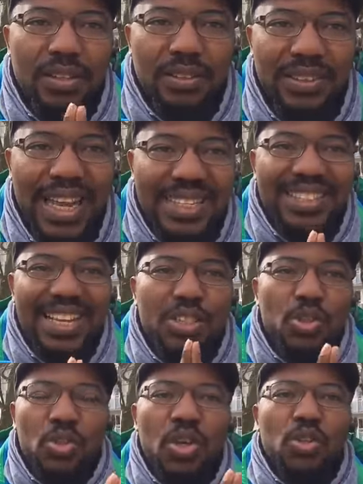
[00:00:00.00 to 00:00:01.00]
that they
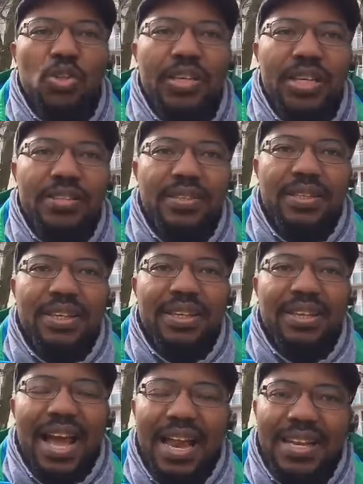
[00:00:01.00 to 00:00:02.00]
should not do this,
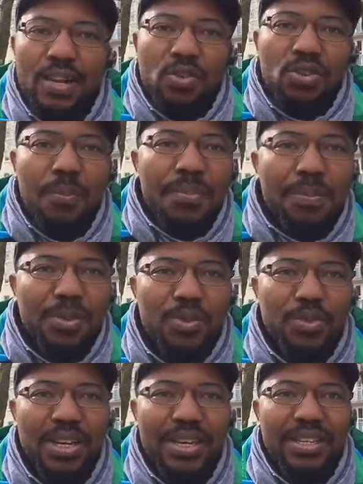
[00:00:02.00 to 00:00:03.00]
and they could not be able
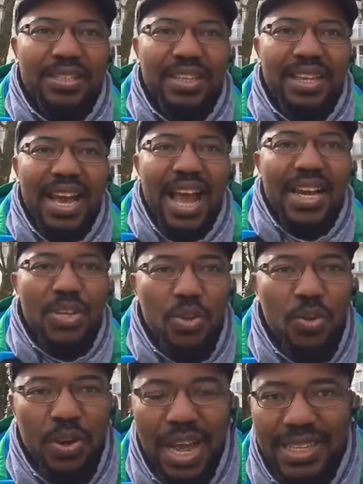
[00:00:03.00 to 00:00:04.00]
to read it, and
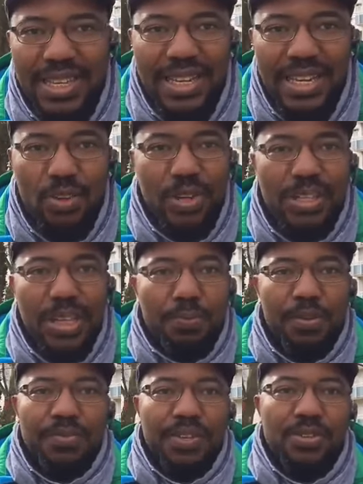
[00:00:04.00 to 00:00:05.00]
you as an educated
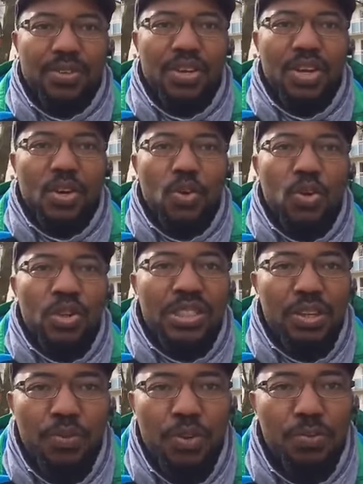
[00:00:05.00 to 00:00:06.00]
professor couldn't
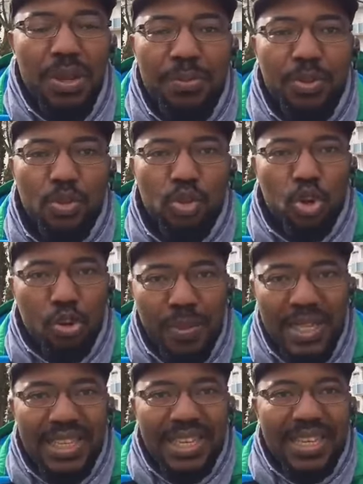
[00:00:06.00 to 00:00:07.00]
even be able to
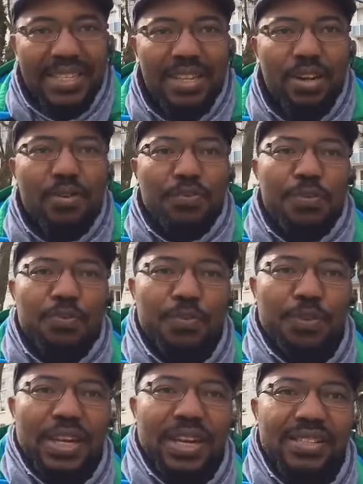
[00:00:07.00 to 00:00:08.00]
document the history of your
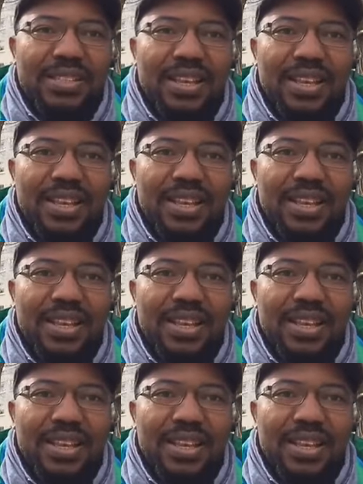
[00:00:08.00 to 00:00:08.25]
forefathers,